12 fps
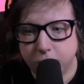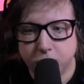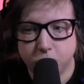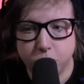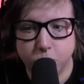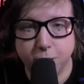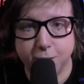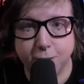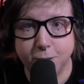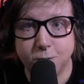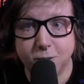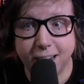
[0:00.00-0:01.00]
You are
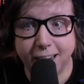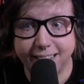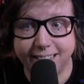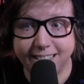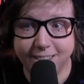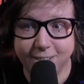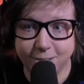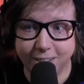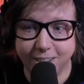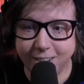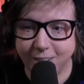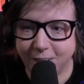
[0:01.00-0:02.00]
correct. You
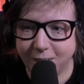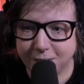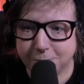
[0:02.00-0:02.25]
got all